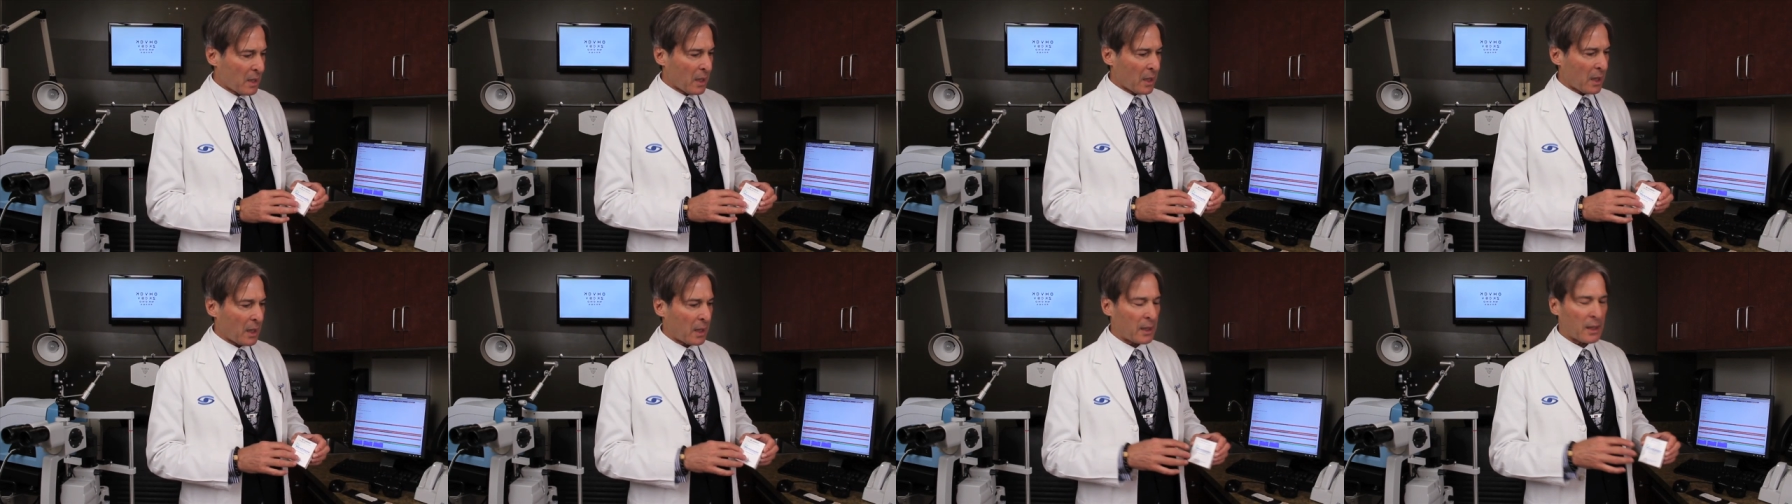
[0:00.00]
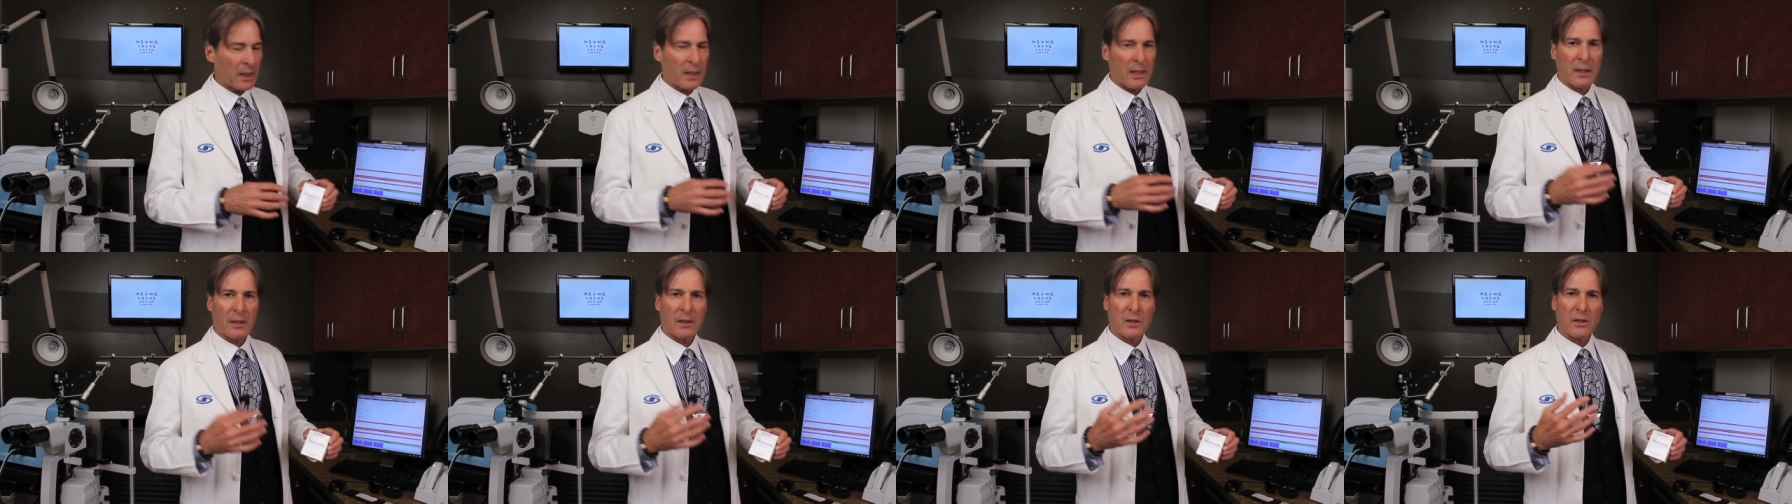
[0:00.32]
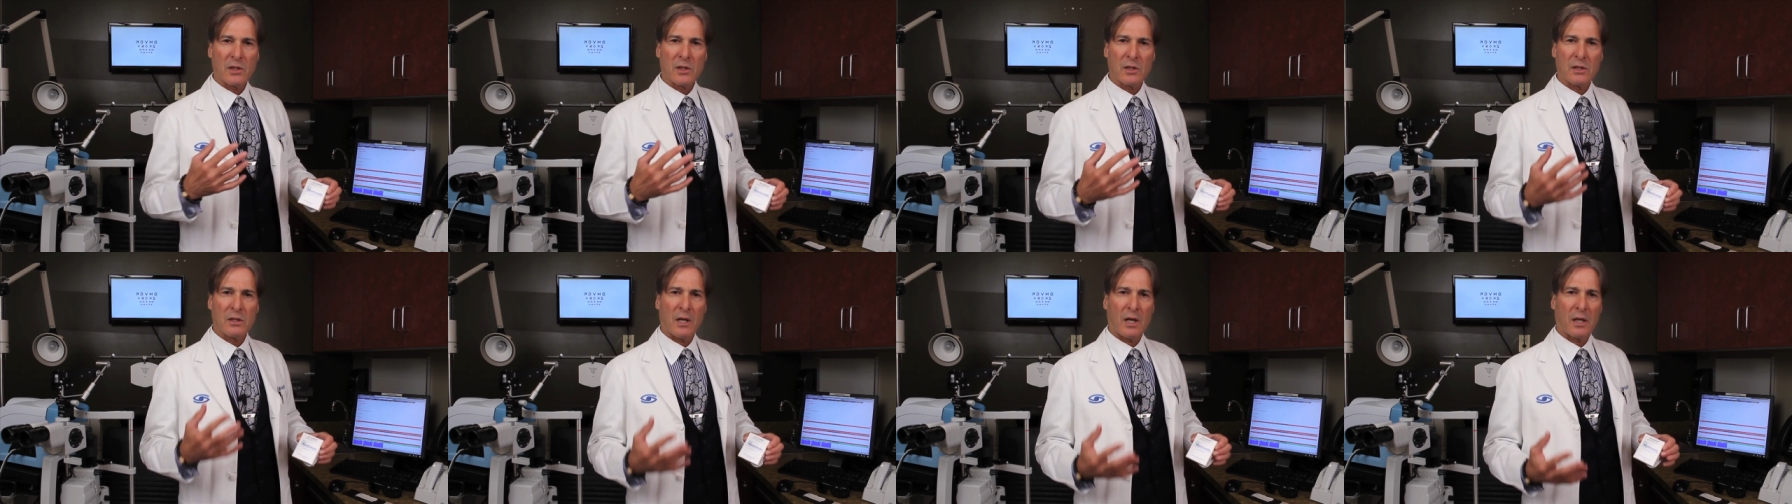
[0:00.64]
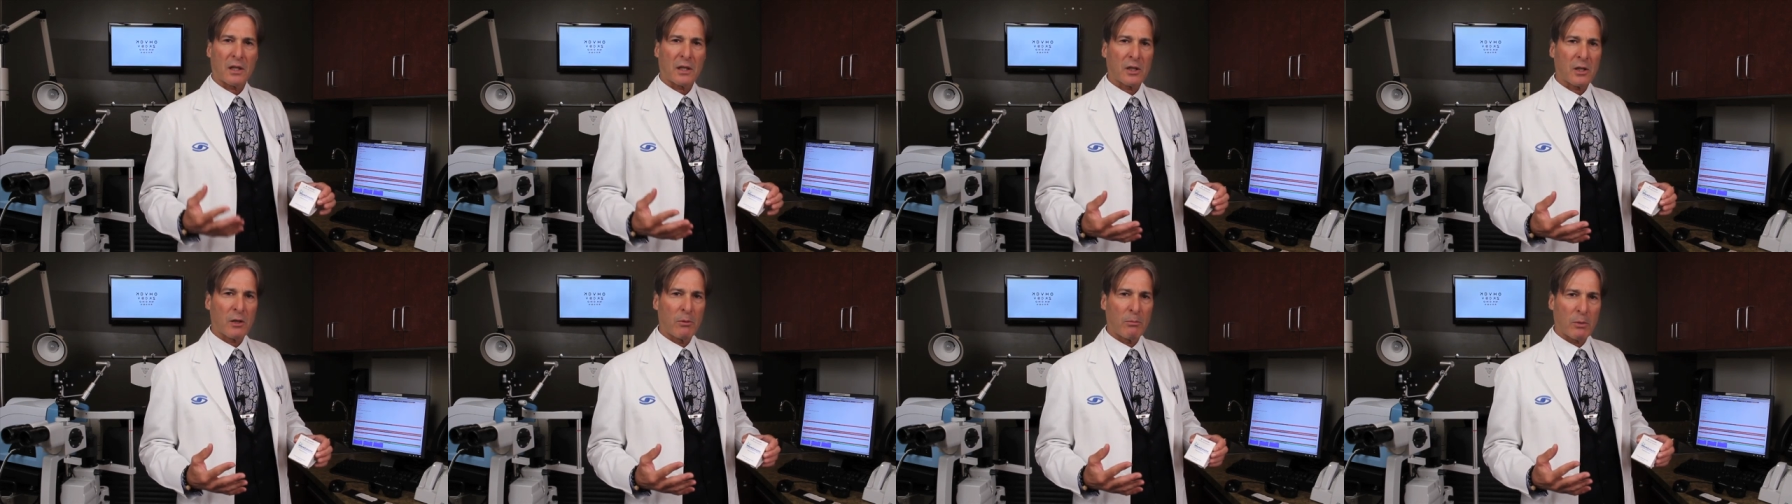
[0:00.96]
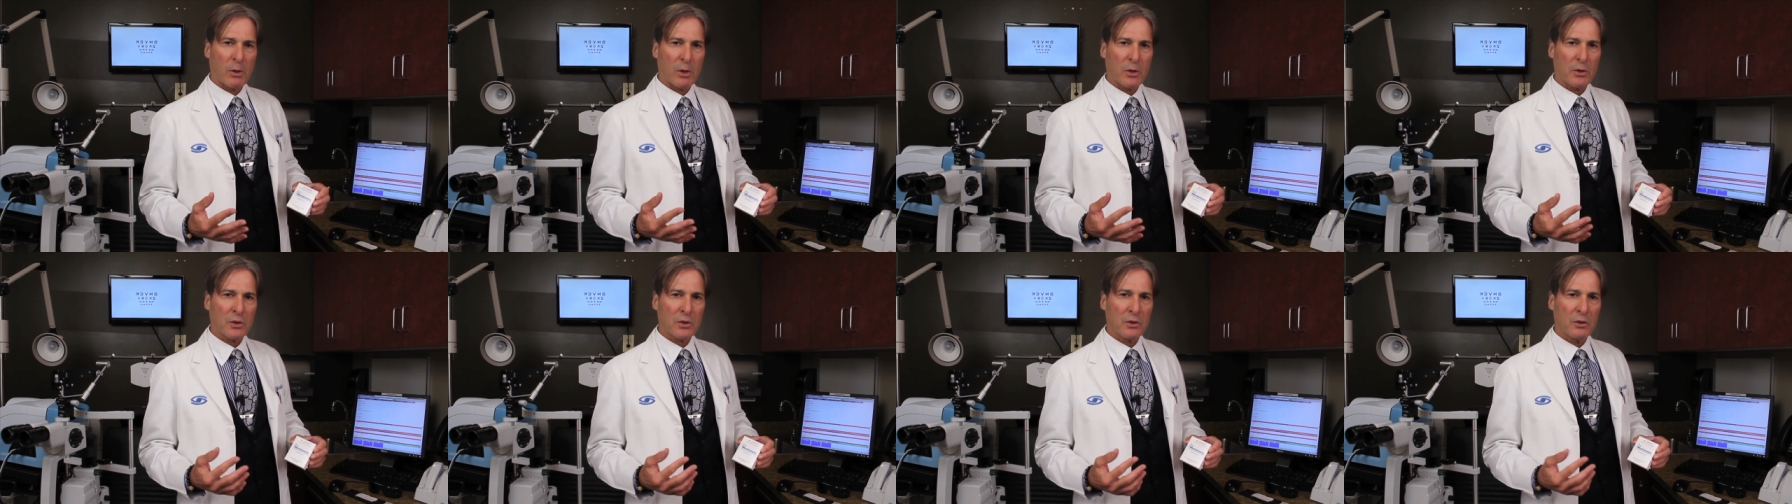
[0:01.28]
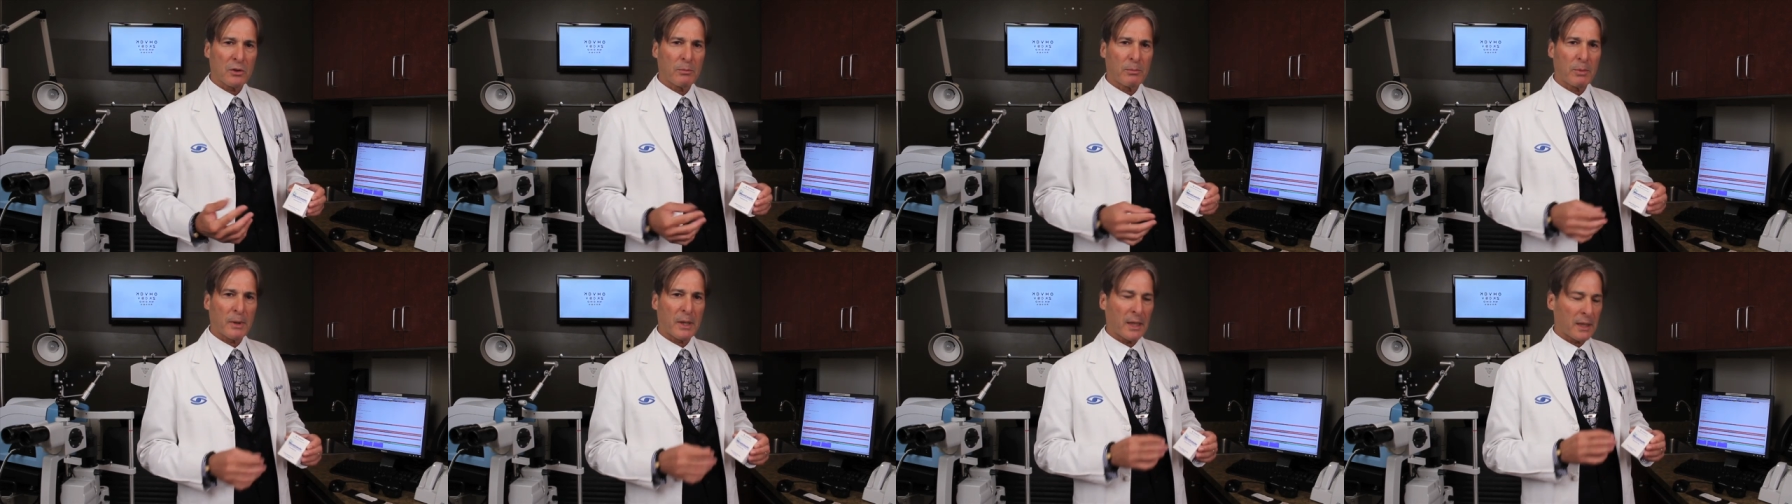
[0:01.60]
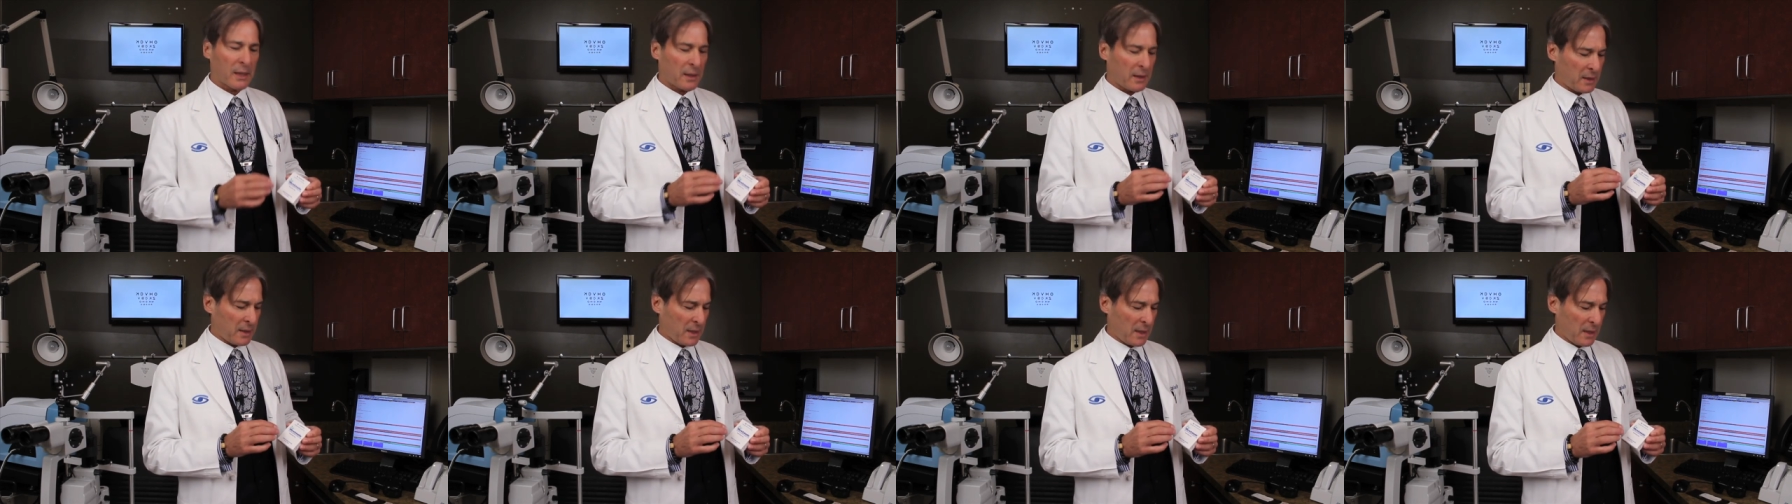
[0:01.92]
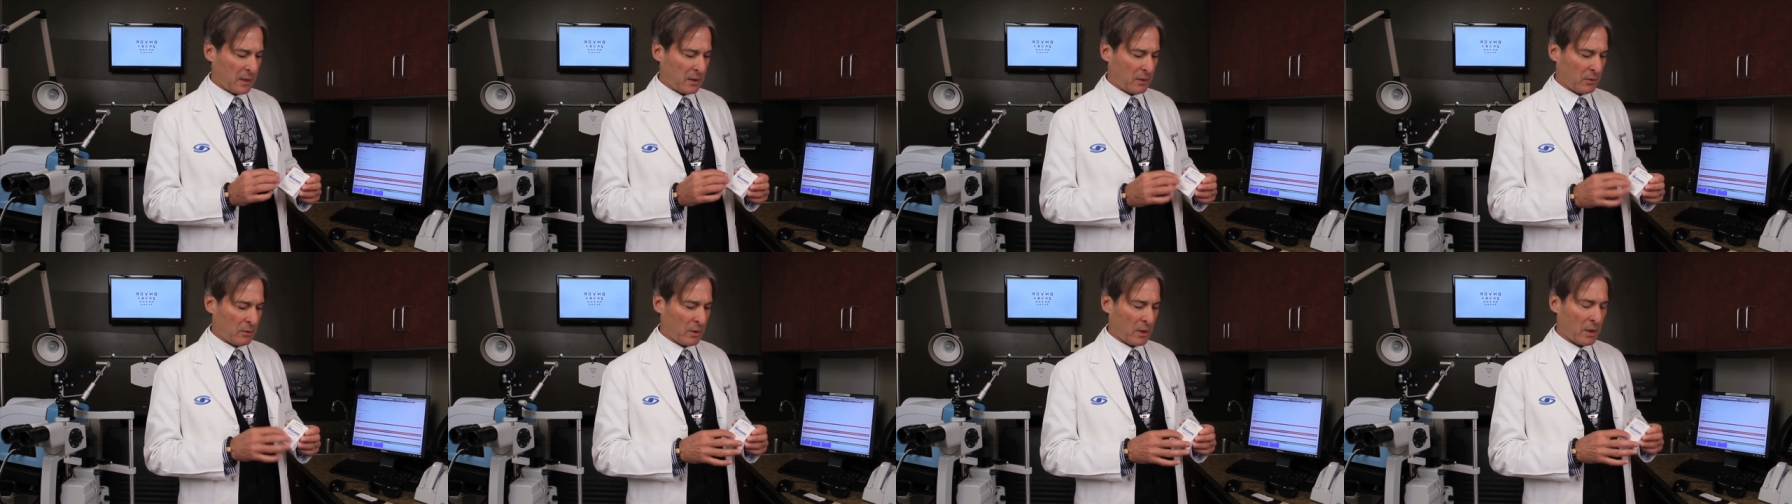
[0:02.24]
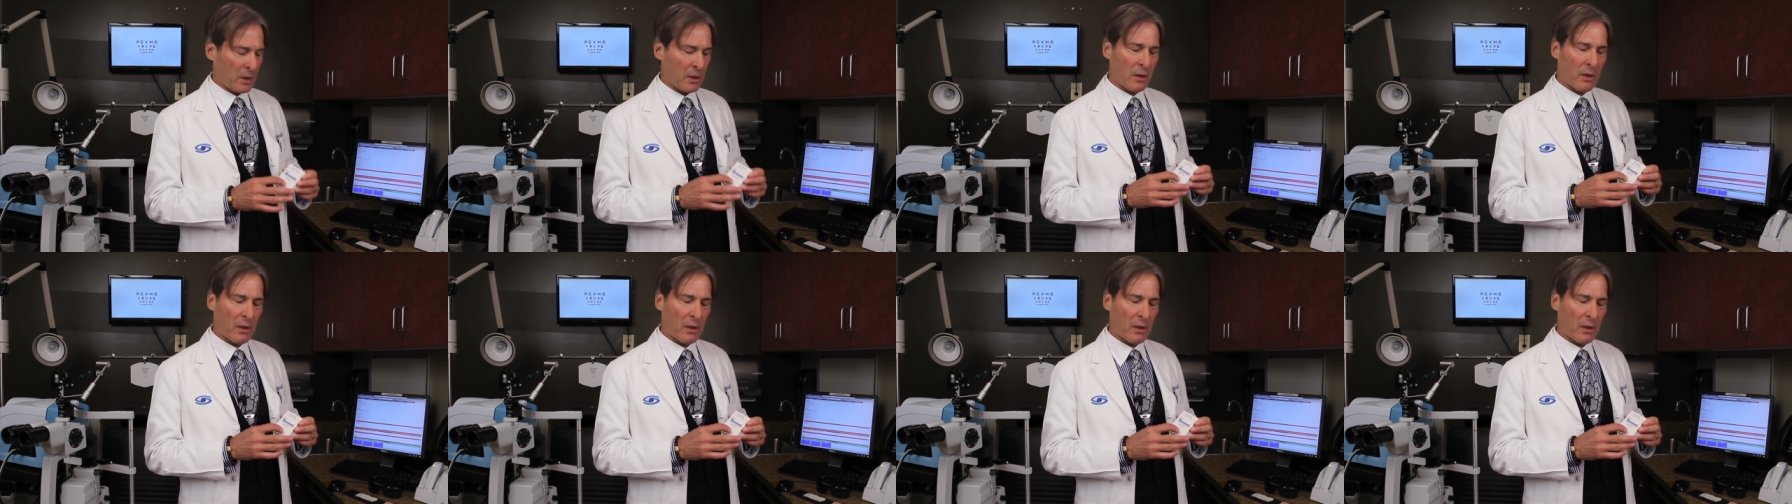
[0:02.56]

And again, this is not a commercial, but I can tell you on